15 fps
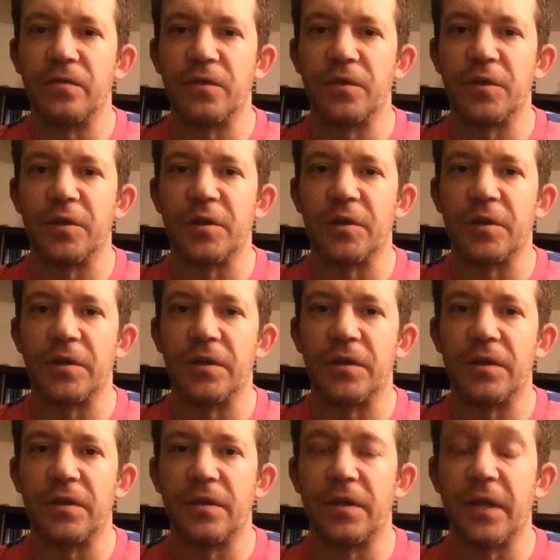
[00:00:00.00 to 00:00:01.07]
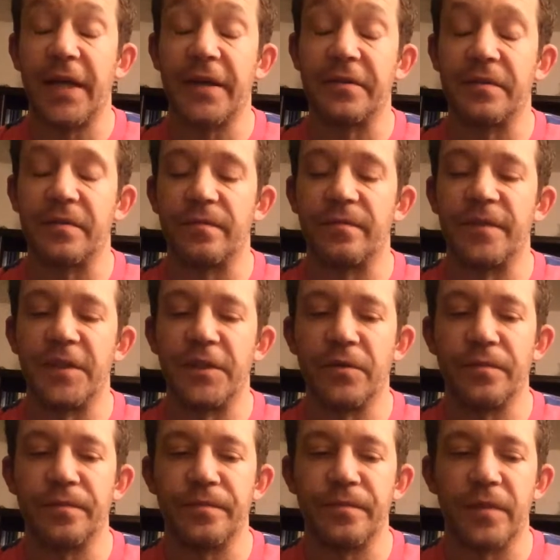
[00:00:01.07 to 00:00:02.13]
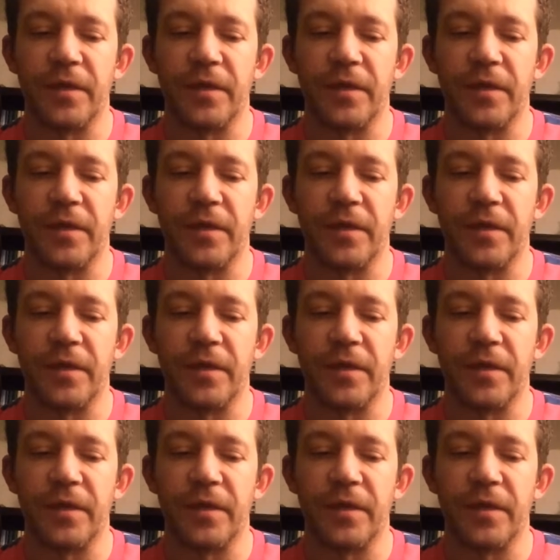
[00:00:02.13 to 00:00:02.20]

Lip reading: or last video,